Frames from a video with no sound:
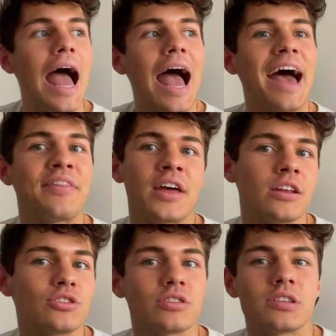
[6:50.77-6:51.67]
and then
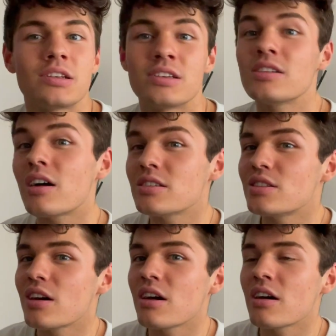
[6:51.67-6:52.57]
it's just a
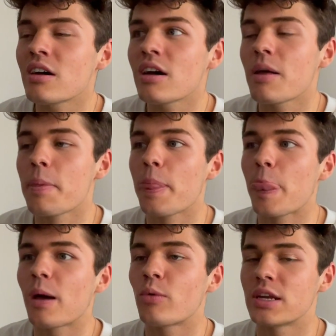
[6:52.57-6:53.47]
disaster
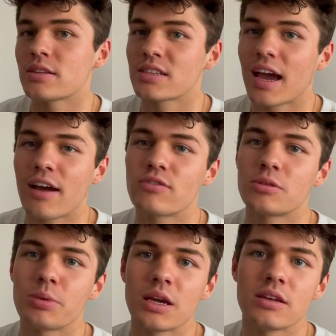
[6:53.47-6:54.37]
when it doesn't have to
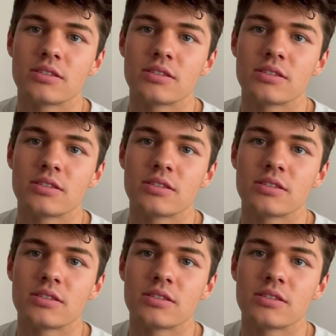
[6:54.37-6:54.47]
be.